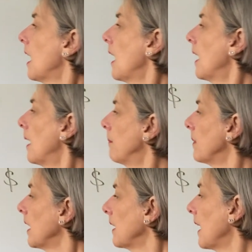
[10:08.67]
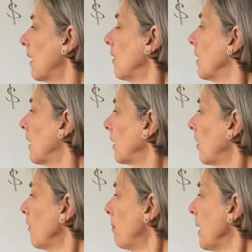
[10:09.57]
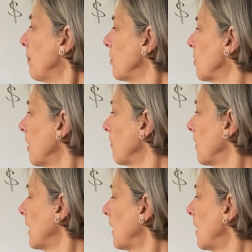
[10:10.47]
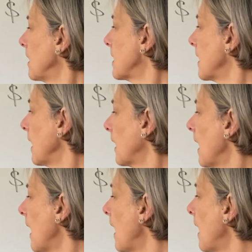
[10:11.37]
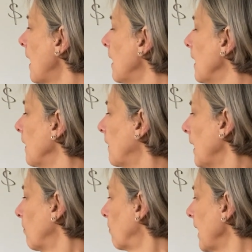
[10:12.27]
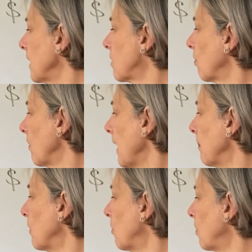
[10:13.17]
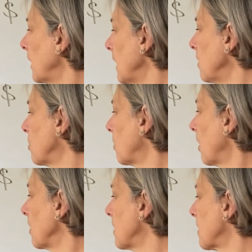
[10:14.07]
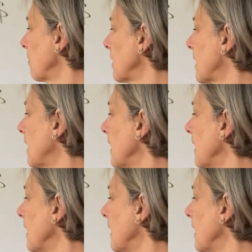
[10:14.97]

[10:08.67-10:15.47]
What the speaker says: Now, a lot of people don't realise their car, their rent or their mortgage, those sorts of